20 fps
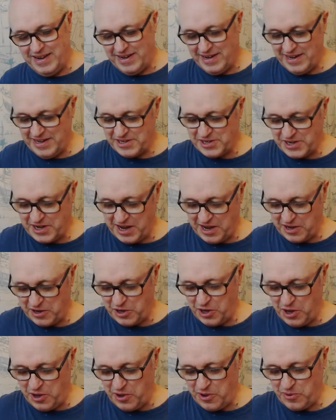Let's get
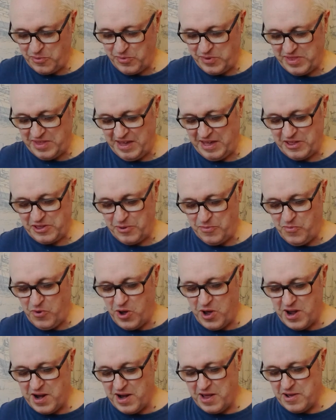going with this. And
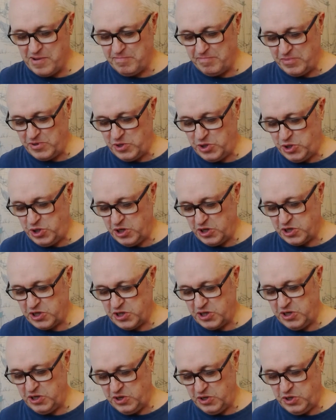while I'm
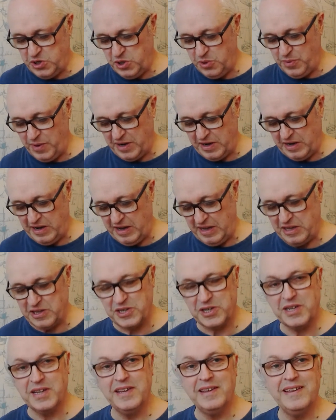just doing
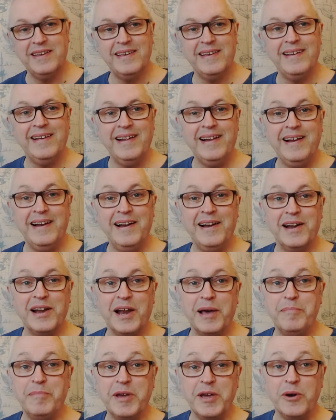this,
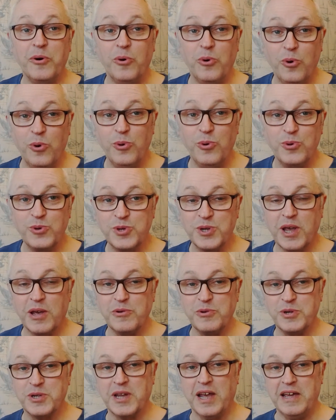let me
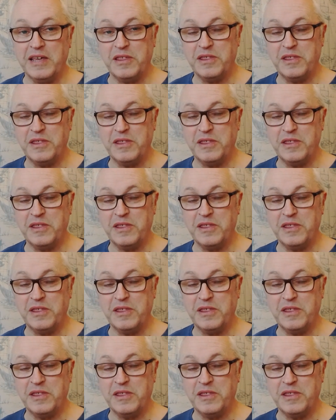also say